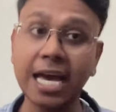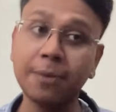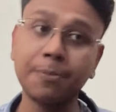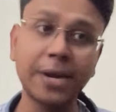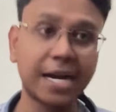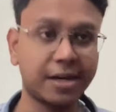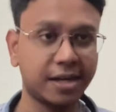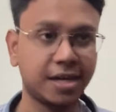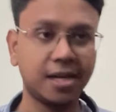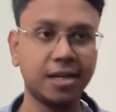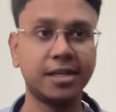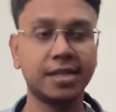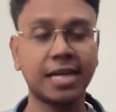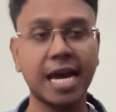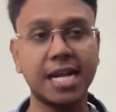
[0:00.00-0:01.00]
and
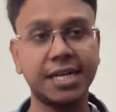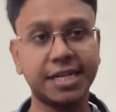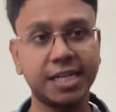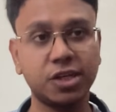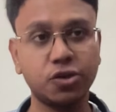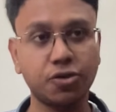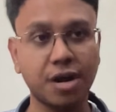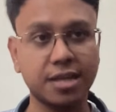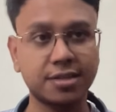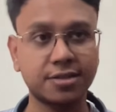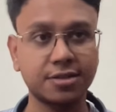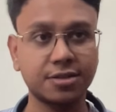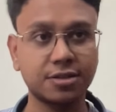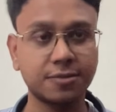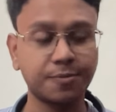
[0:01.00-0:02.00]
practicality in your
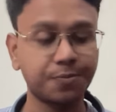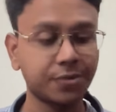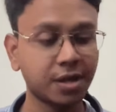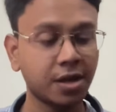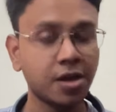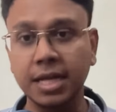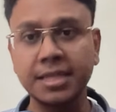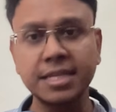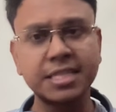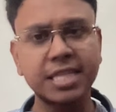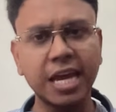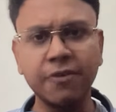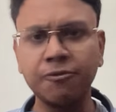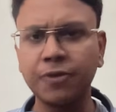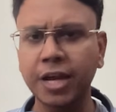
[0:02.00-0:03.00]
answers. In the
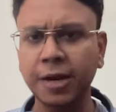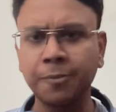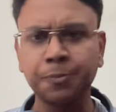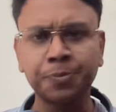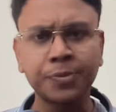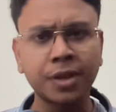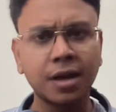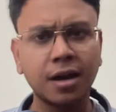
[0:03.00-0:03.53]
same way,